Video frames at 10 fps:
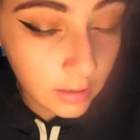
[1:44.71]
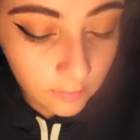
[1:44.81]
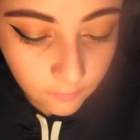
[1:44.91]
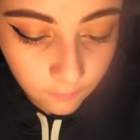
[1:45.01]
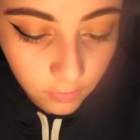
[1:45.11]

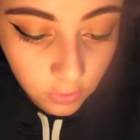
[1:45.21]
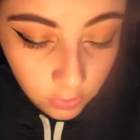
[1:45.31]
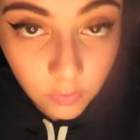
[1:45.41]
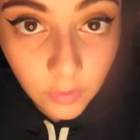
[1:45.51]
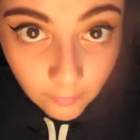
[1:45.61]
If
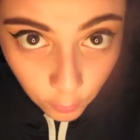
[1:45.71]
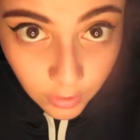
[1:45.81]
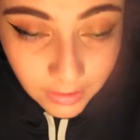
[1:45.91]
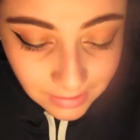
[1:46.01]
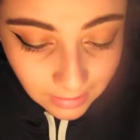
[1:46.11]
you have
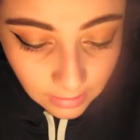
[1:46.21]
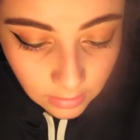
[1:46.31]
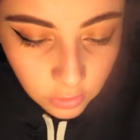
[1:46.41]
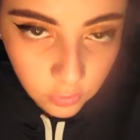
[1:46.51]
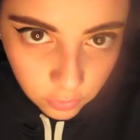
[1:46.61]
oily skin
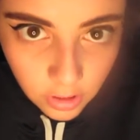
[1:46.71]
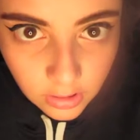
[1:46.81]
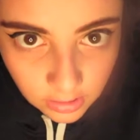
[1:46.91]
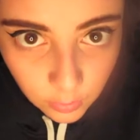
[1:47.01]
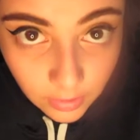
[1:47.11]
and you tend
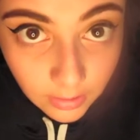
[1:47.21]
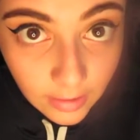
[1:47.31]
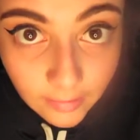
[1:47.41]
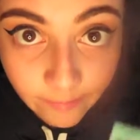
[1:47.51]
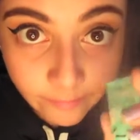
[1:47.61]
to sweat a lot,